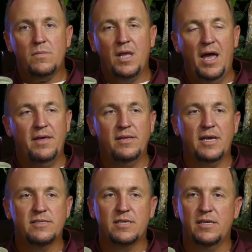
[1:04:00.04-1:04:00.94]
I think
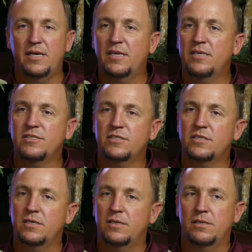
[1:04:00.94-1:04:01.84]
that's just
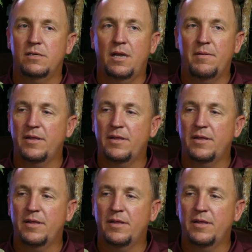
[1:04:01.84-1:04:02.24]
I think